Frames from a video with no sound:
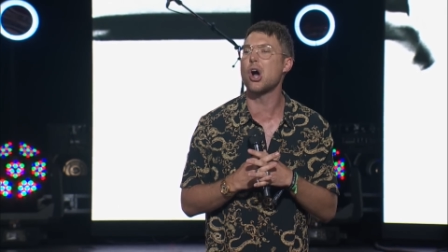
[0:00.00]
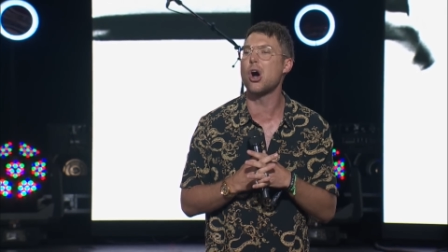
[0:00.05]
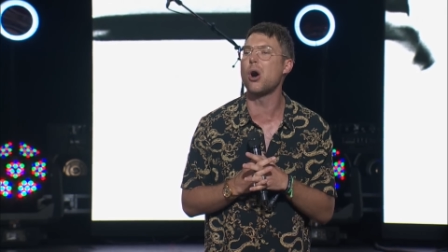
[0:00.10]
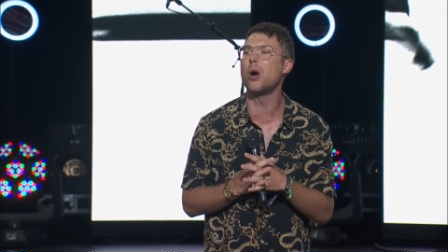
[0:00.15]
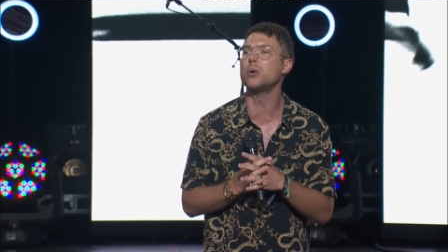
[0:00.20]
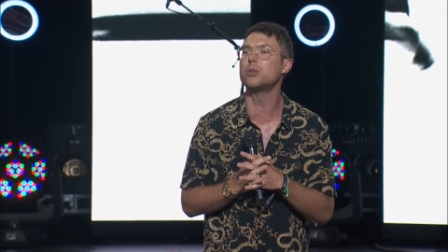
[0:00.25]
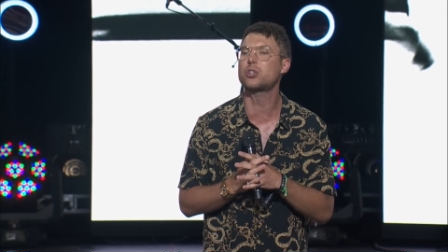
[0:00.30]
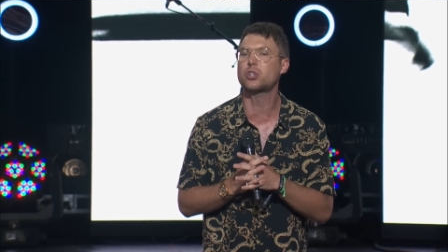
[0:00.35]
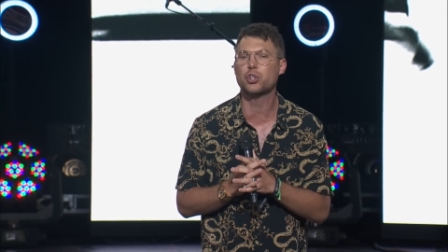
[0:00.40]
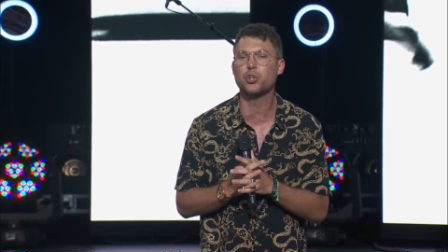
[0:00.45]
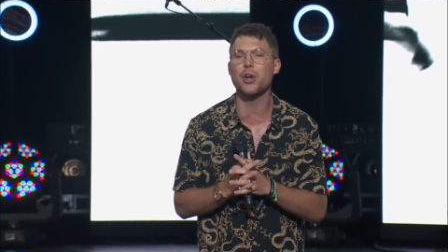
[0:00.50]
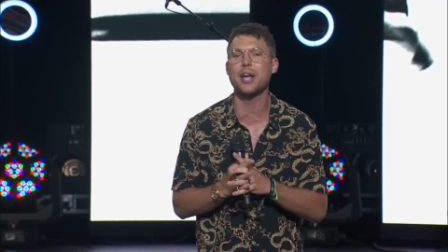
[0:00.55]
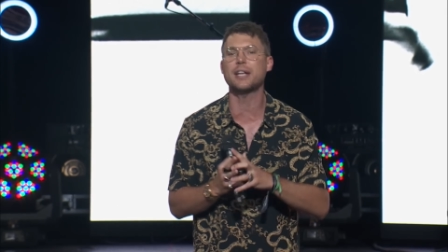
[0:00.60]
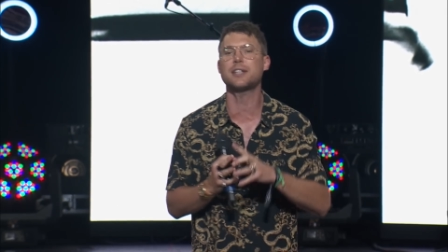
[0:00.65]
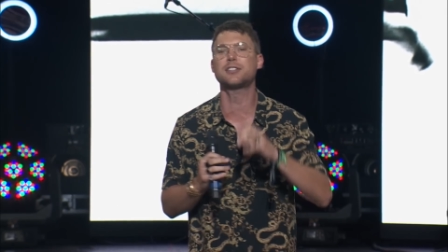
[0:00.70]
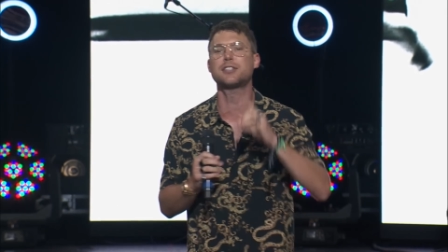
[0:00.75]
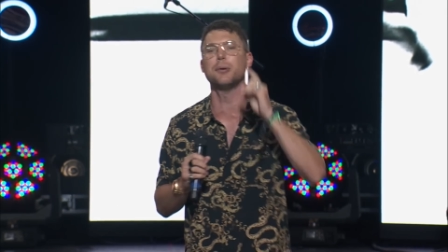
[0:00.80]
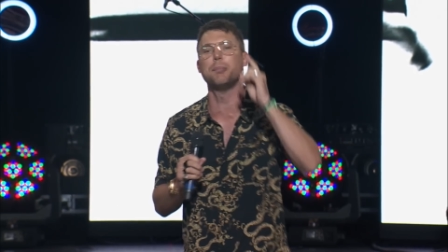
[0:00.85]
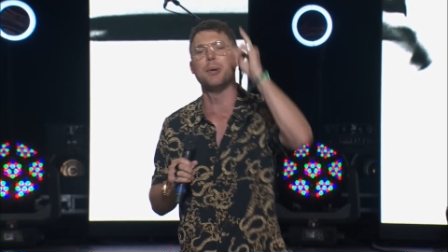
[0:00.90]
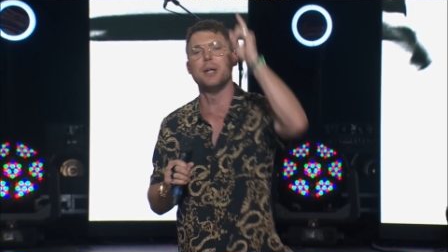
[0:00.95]
old
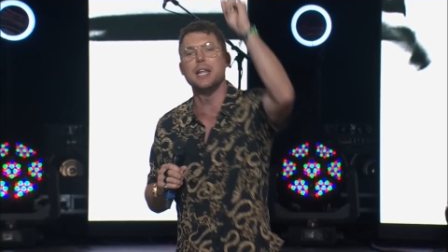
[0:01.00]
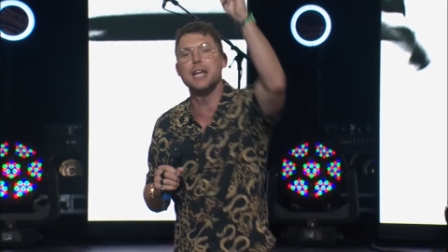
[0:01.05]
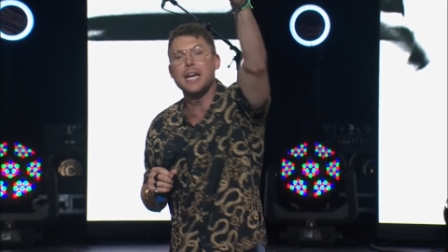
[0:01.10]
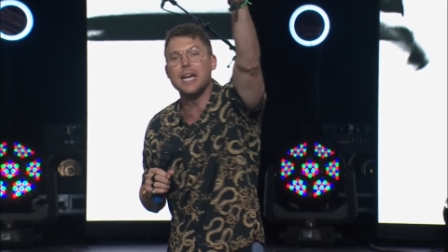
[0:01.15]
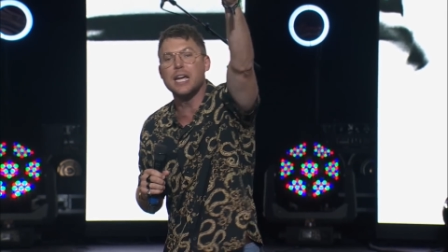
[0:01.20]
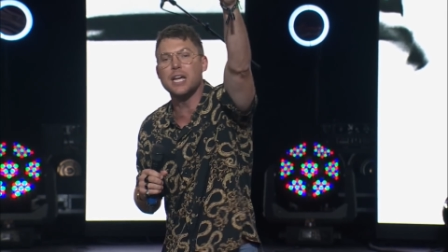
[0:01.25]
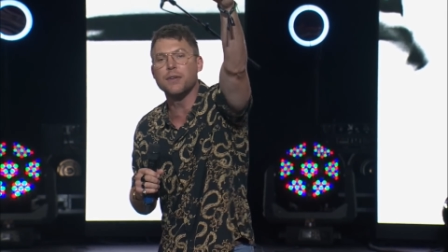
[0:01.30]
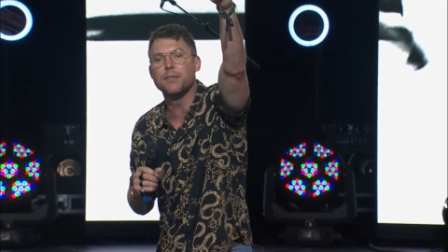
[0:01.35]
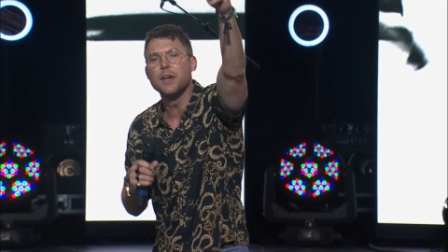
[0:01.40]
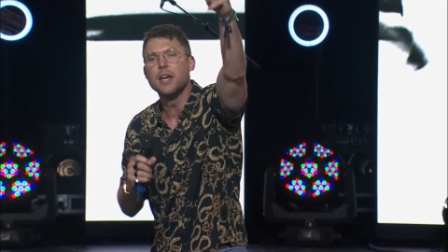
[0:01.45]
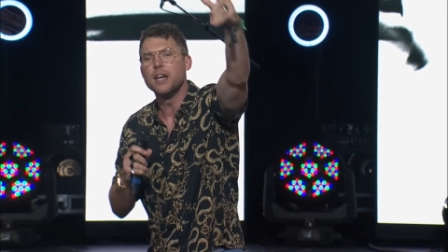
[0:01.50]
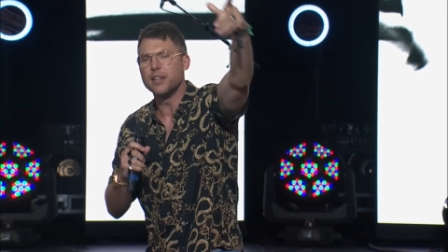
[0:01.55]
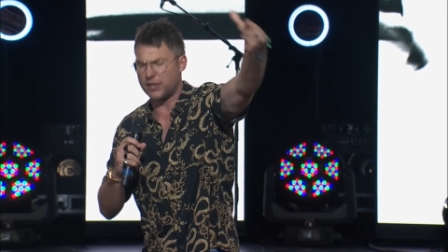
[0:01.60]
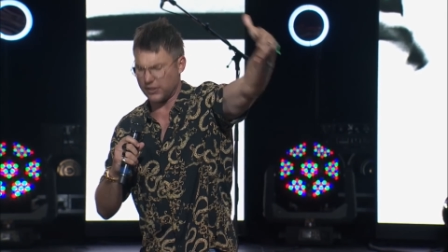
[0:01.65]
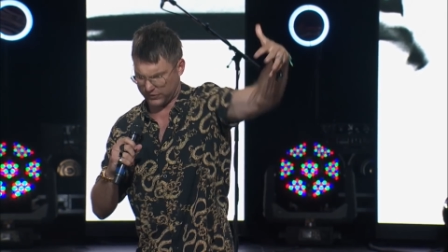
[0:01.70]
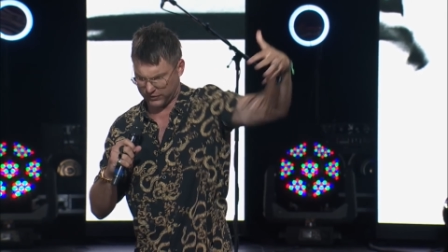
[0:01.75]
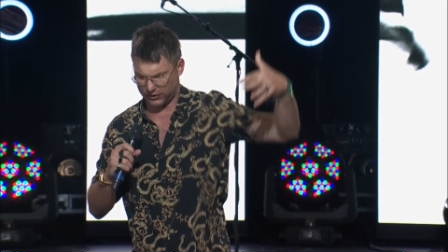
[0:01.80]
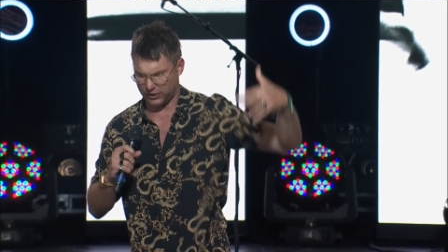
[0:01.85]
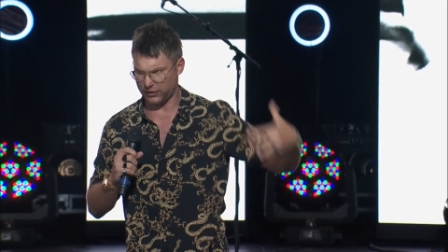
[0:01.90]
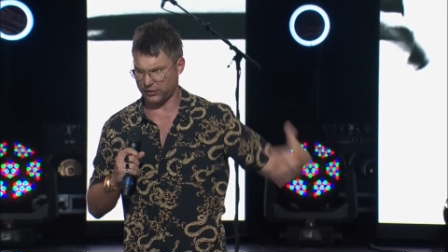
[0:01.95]
trick to believe
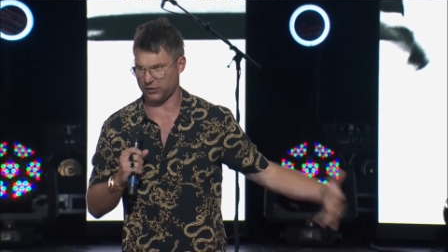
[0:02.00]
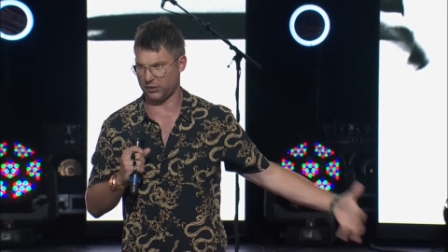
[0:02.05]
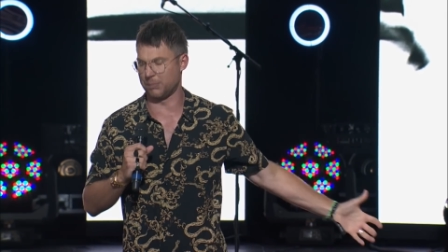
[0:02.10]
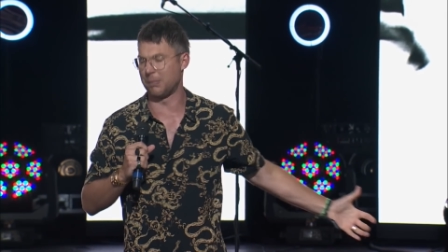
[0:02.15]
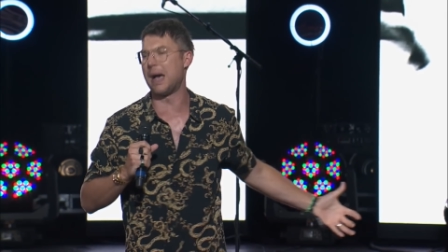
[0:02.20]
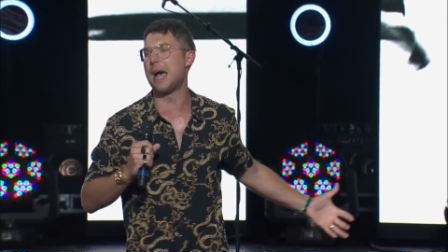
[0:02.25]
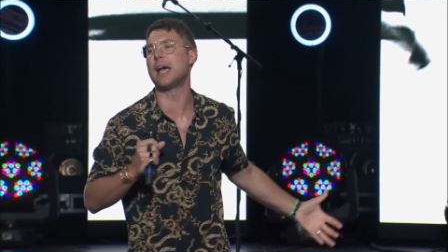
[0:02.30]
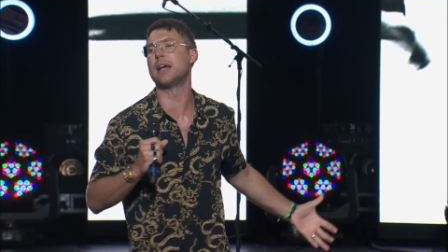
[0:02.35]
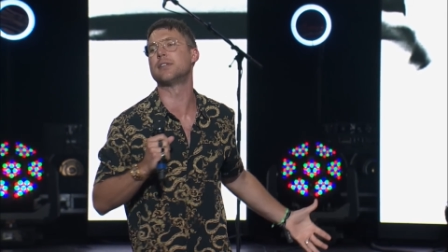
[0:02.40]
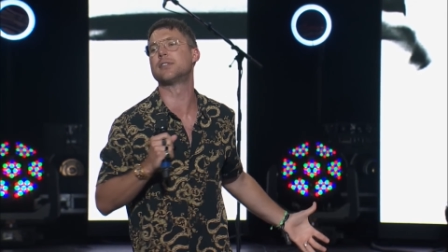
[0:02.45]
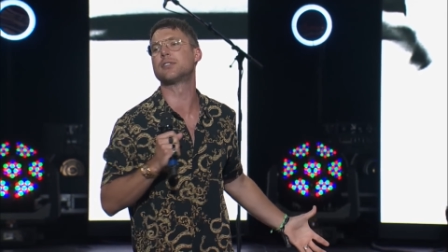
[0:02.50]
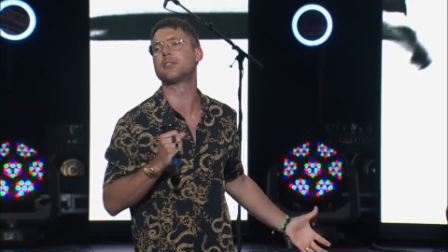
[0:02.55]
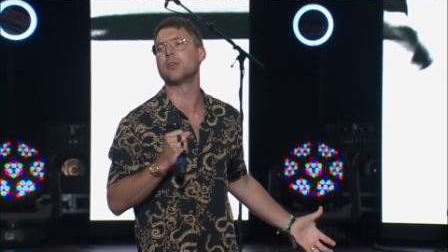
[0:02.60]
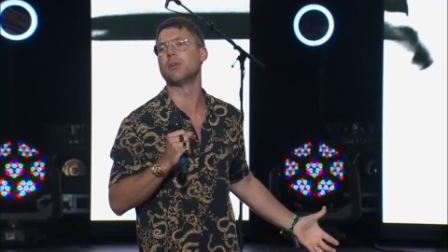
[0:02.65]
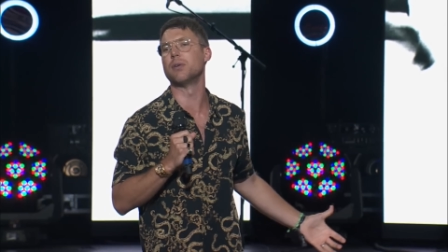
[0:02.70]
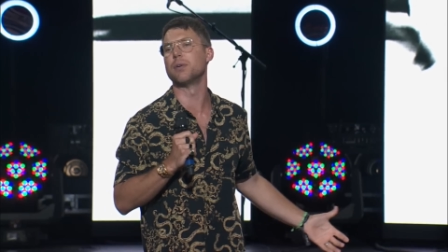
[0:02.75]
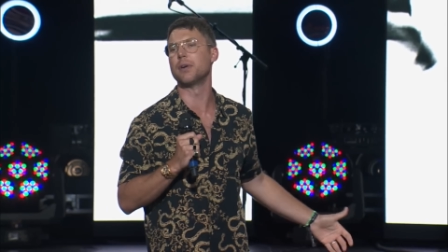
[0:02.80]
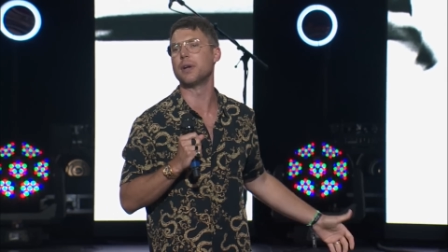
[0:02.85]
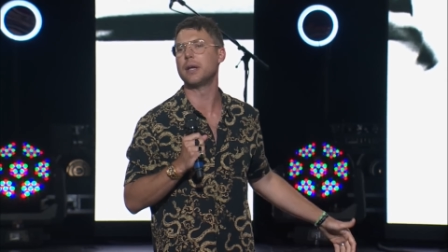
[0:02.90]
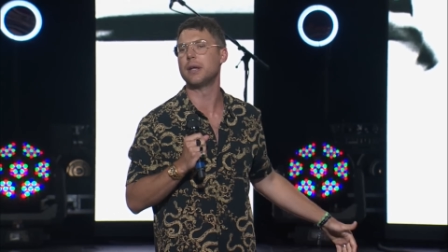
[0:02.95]
this is my
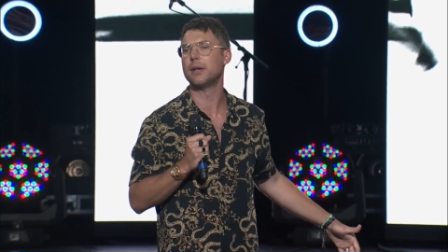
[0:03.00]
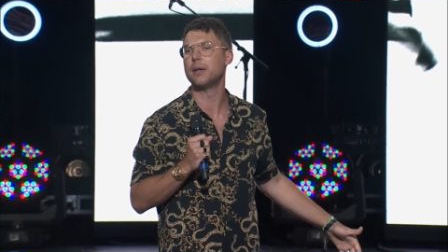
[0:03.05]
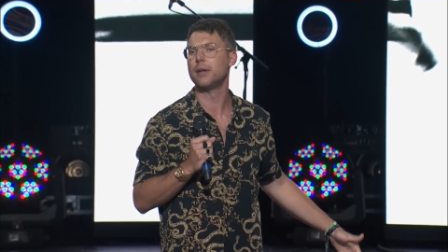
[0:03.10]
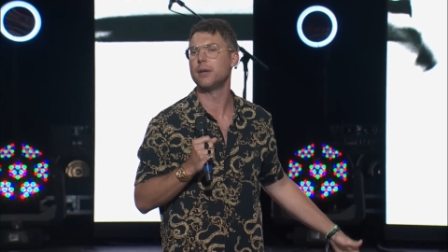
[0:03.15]
story.